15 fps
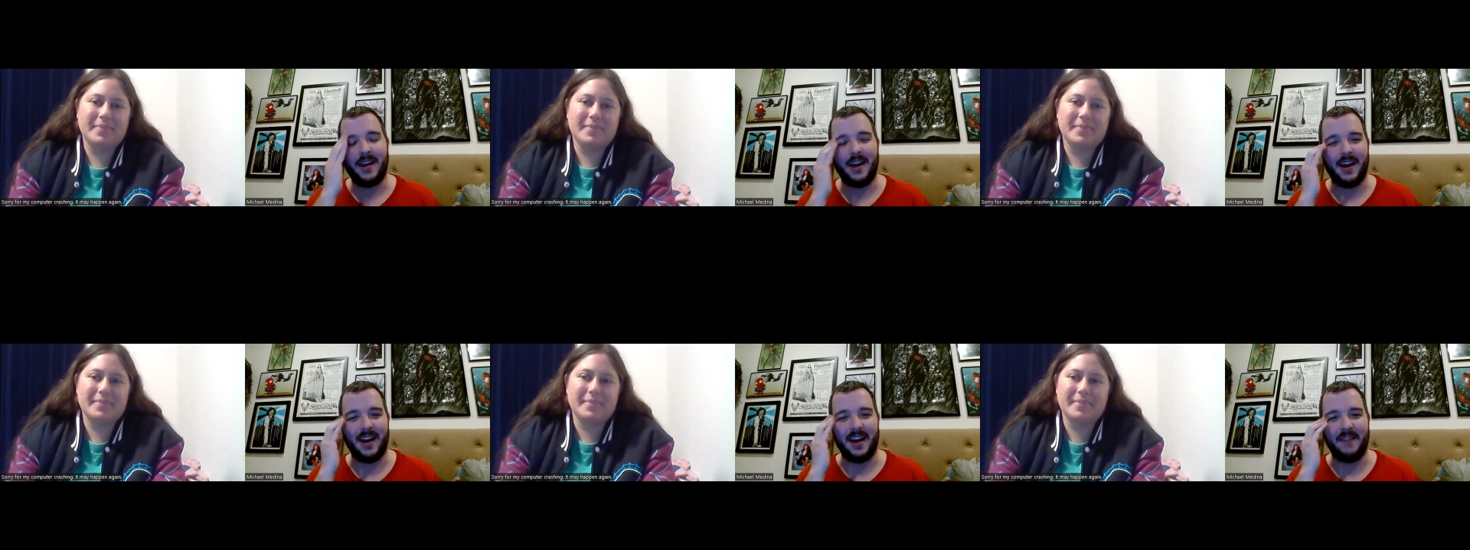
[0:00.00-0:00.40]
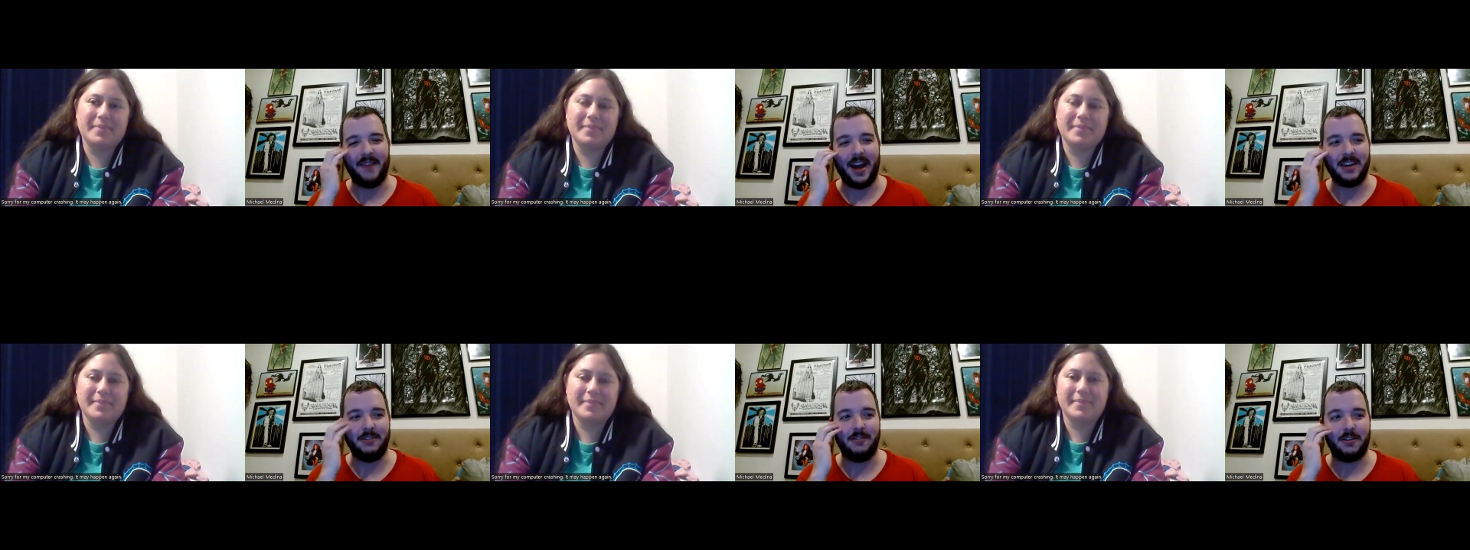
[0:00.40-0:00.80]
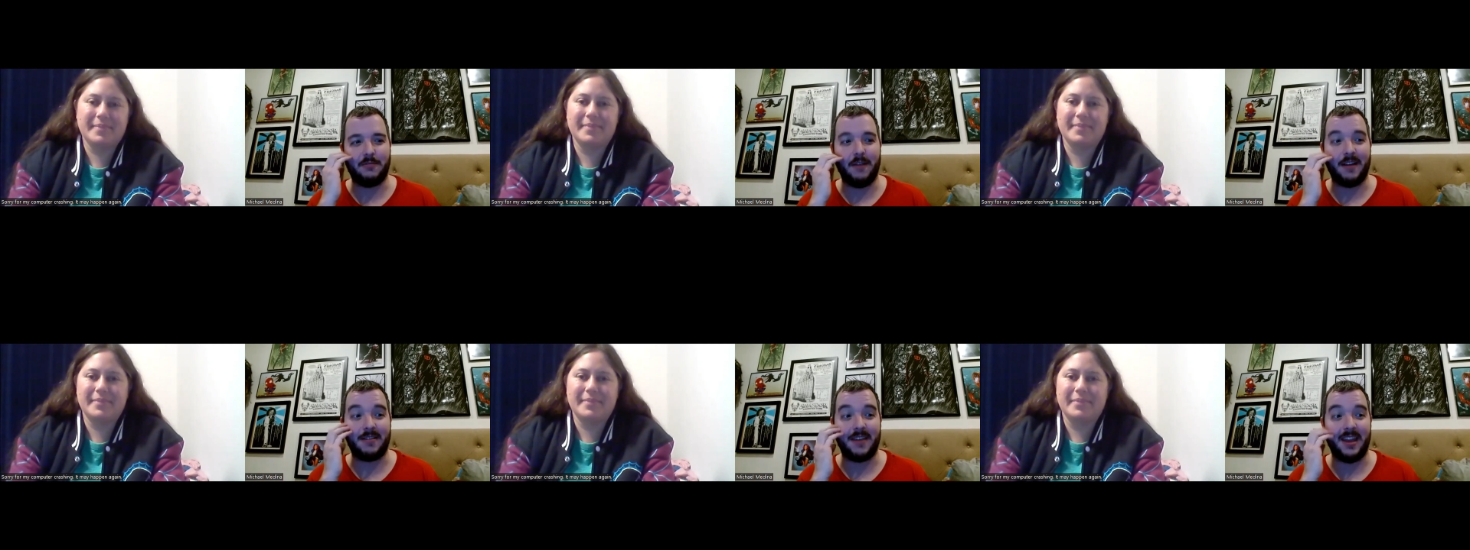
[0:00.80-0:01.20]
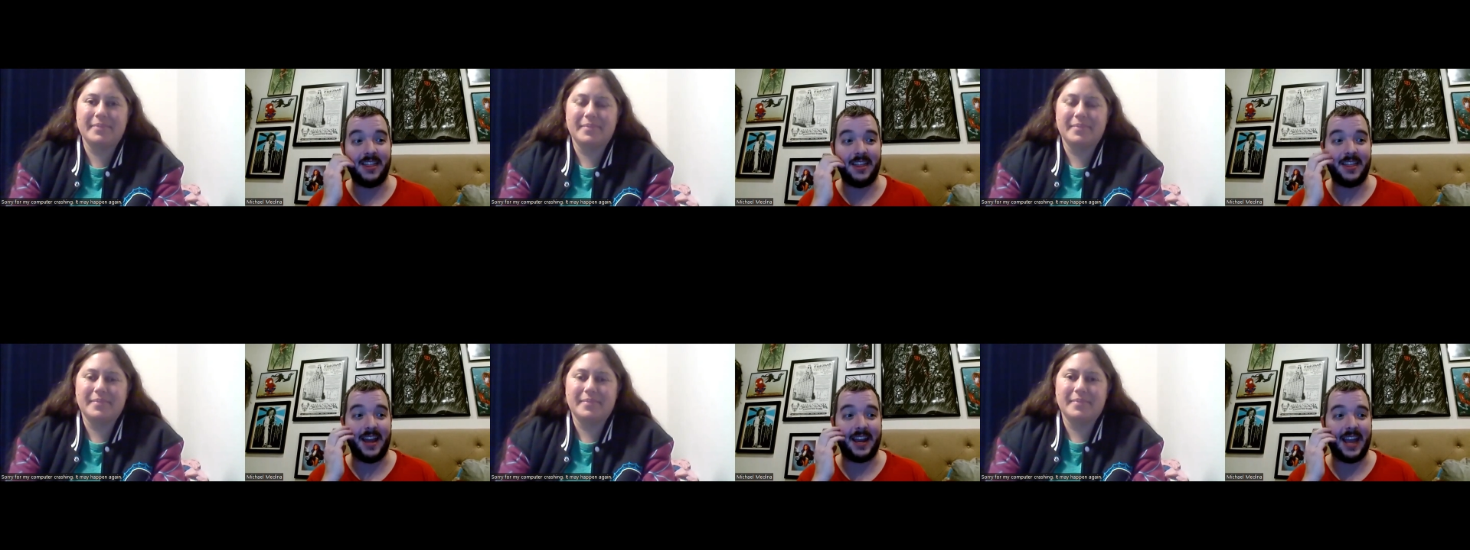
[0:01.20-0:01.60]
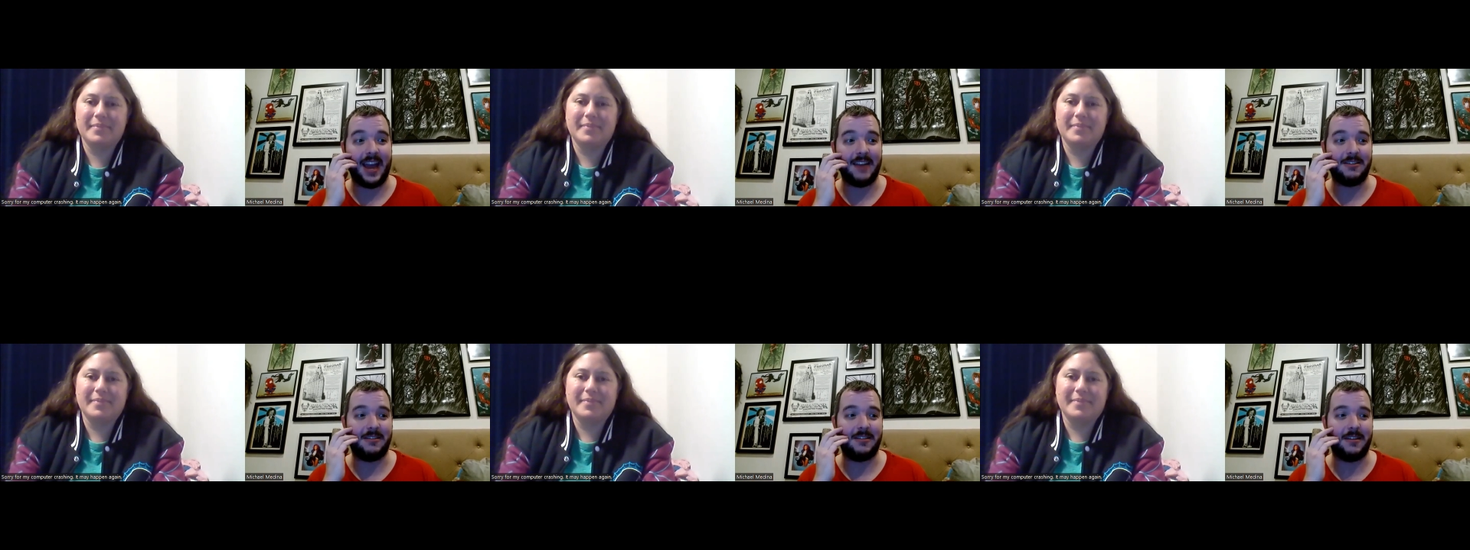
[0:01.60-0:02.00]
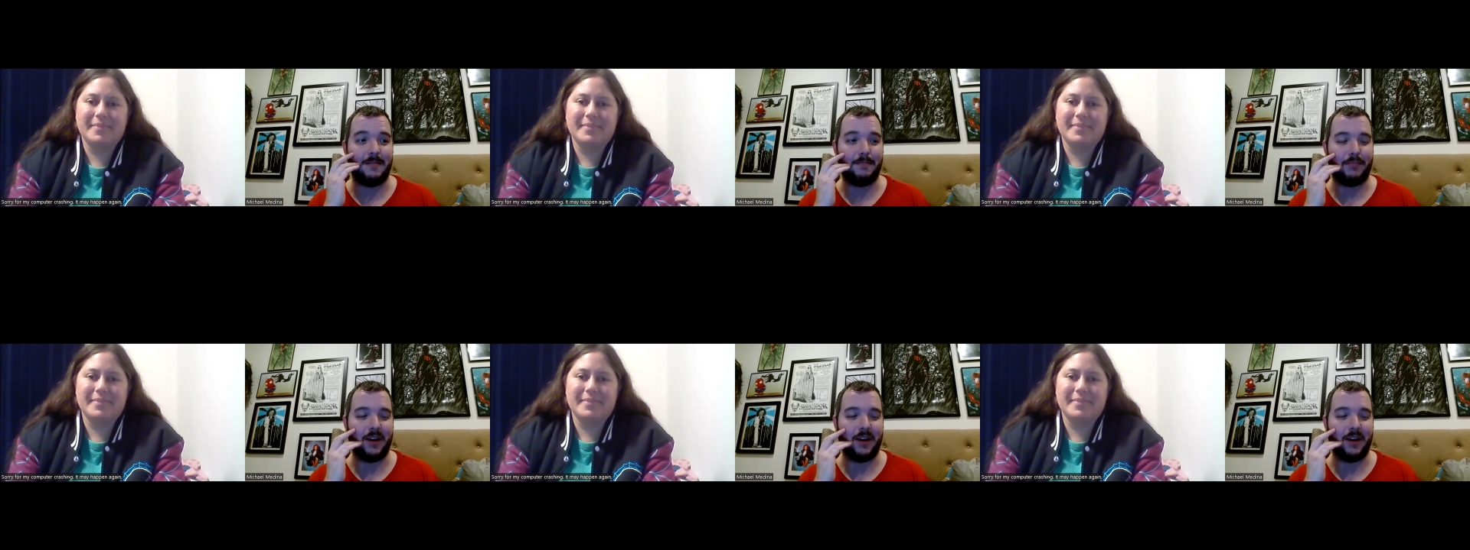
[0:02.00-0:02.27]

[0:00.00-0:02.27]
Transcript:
Speaker 1: Um, I do just want to say that, again, just to